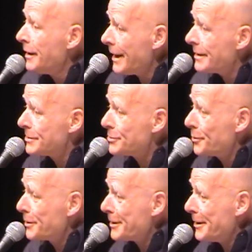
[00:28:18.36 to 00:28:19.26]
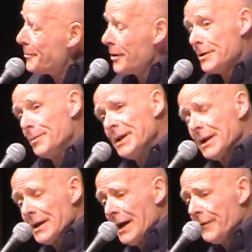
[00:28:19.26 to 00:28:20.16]
That's the story that came out
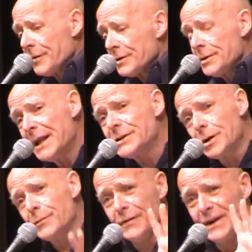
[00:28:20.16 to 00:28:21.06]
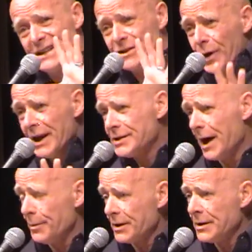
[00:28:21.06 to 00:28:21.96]
immediately afterwards. And then something very strange
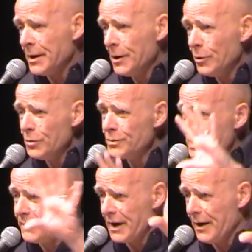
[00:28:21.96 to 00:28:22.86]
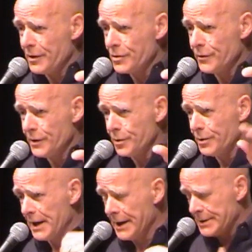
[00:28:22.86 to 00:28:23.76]
happened. Loudon was giving evidence over
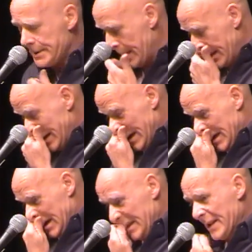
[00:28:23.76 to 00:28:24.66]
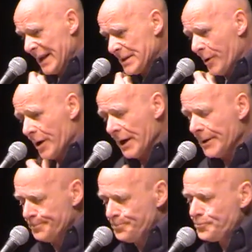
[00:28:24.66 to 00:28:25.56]
2 days. And the next
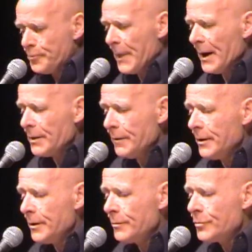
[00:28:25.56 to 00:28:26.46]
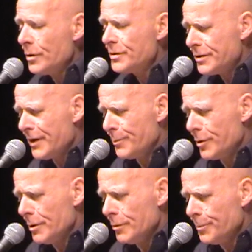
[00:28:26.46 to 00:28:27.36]
morning, as soon as the
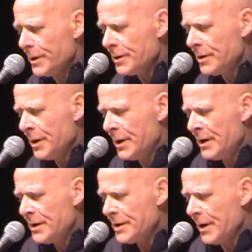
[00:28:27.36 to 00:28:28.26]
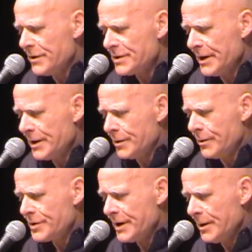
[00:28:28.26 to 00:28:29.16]
tribunal opened, Saville's lead
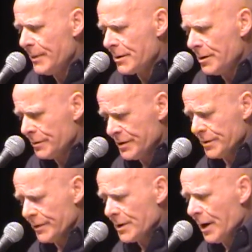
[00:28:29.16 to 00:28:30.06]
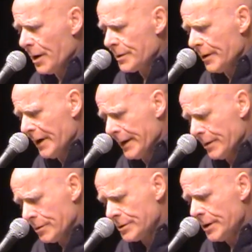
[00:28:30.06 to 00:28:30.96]
QC, a man called Christopher Clark, now a High
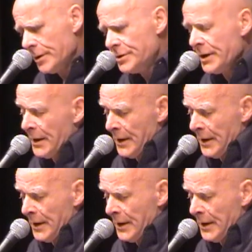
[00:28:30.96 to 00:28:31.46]
Court judge,